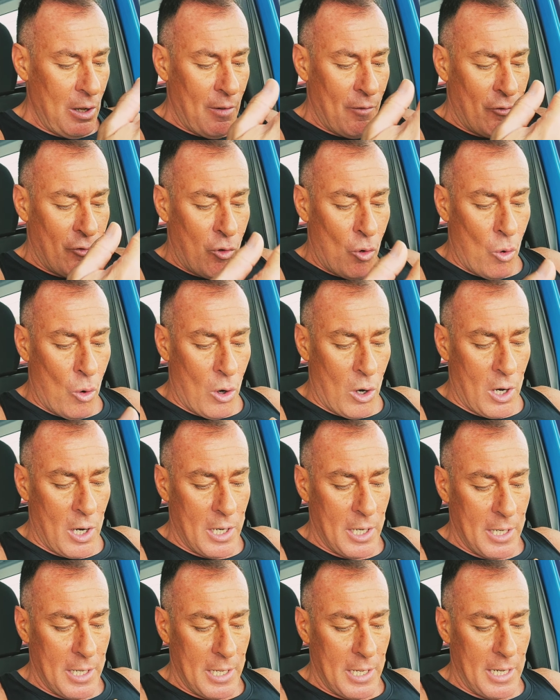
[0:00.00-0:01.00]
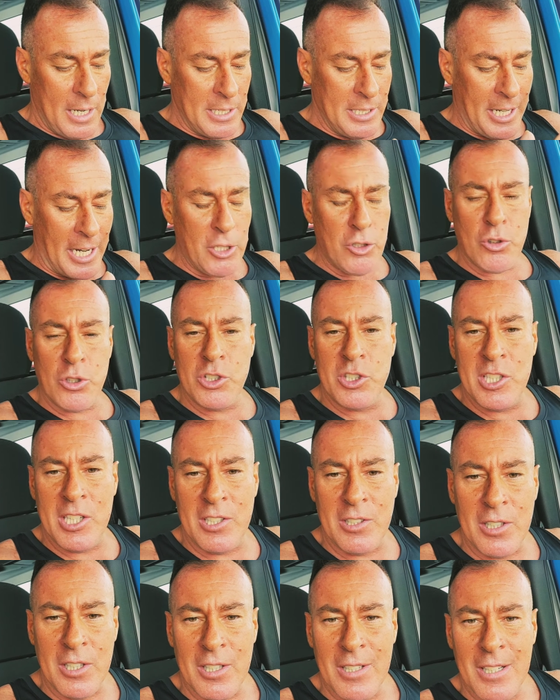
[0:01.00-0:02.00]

for a nitrogen.